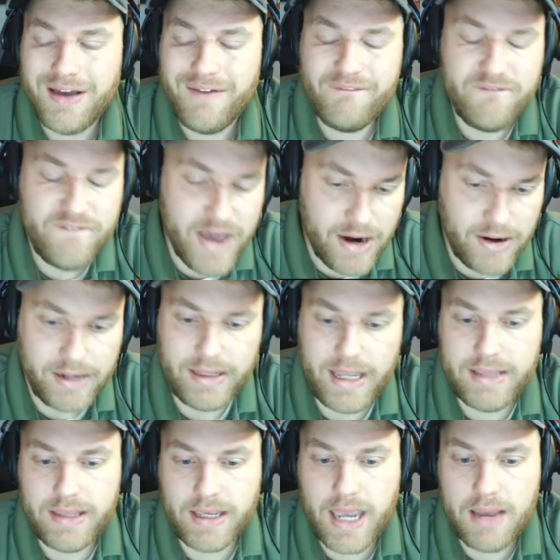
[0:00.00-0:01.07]
Very
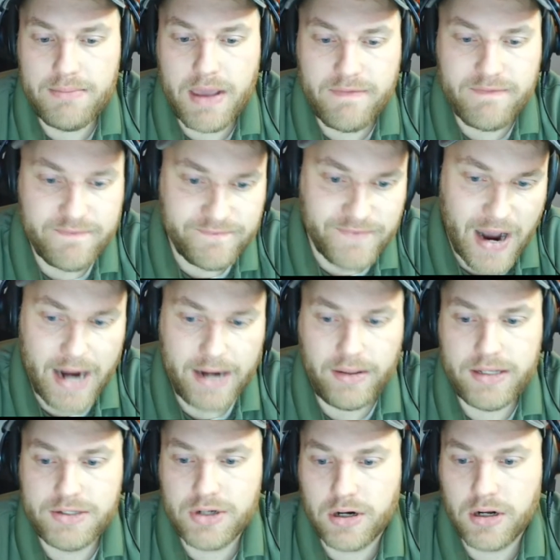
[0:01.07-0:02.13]
late in the game, they
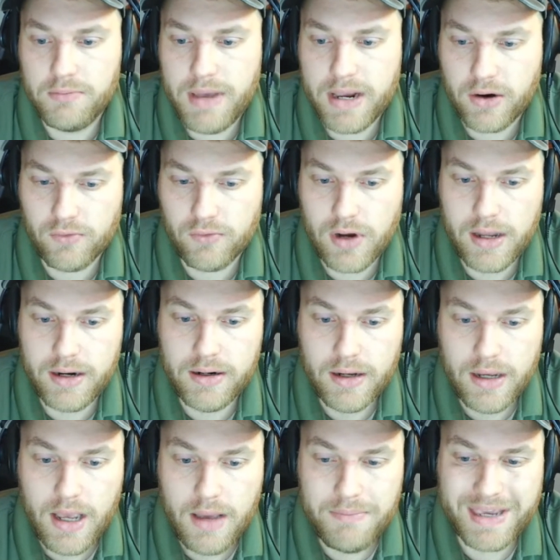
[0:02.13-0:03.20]
finally started to make a run
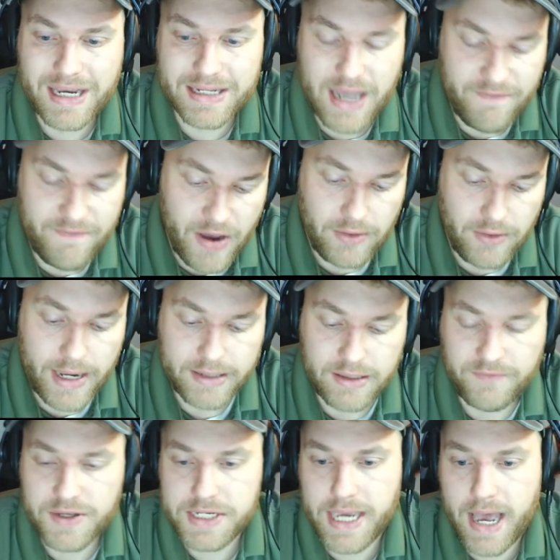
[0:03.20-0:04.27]
because I felt like the
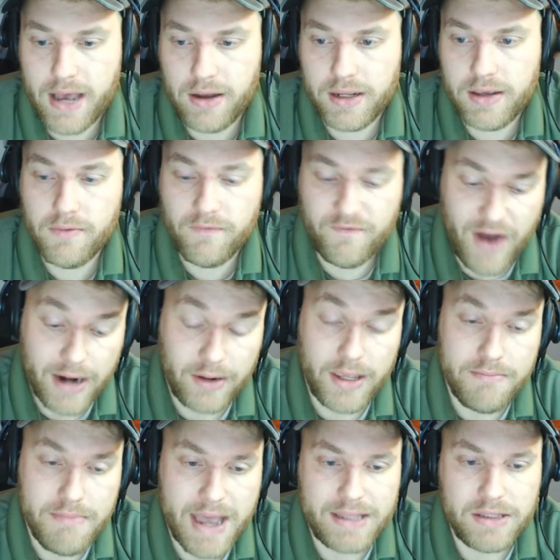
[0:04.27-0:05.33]
physicality finally
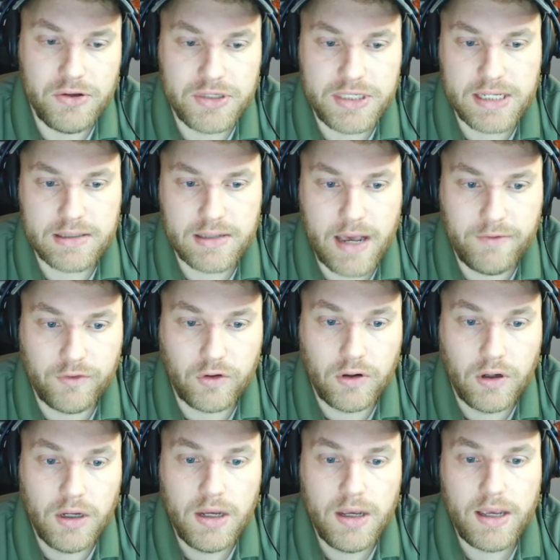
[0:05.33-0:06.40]
met UC's level,
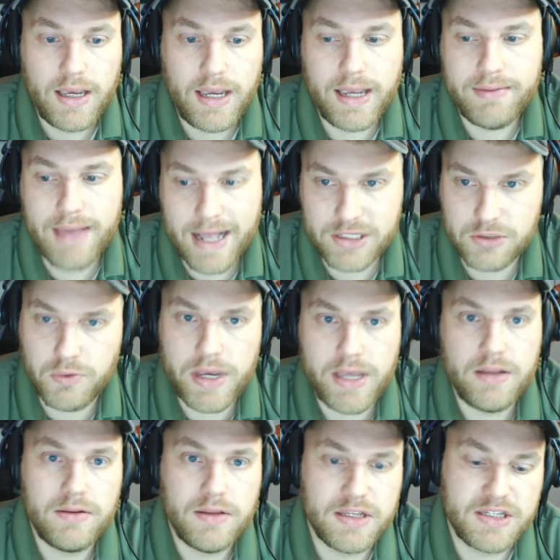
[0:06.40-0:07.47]
and that's
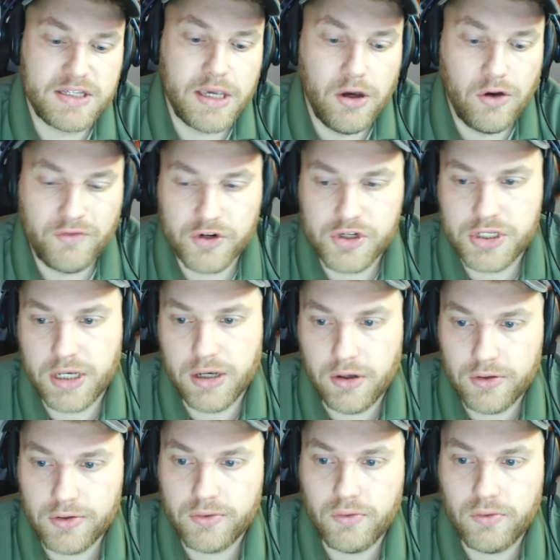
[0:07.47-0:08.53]
when the skill for
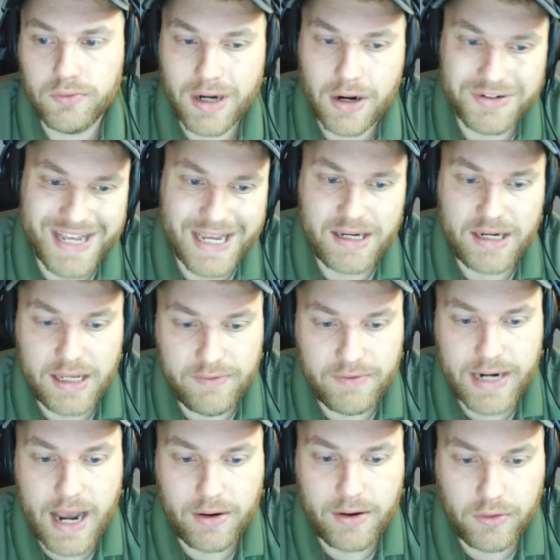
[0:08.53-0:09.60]
skill, Dayton
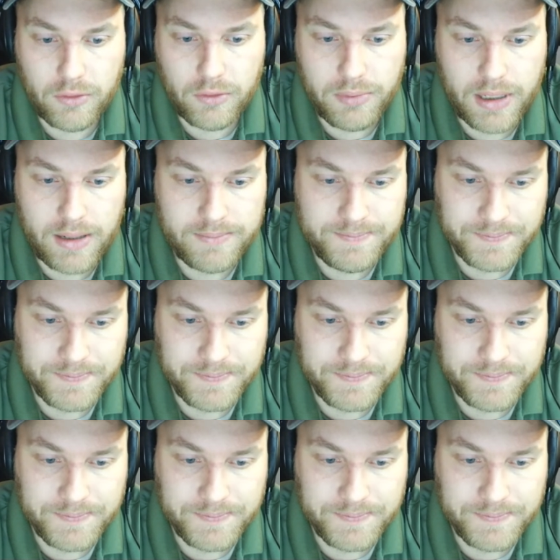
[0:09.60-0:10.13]
evened out a little bit.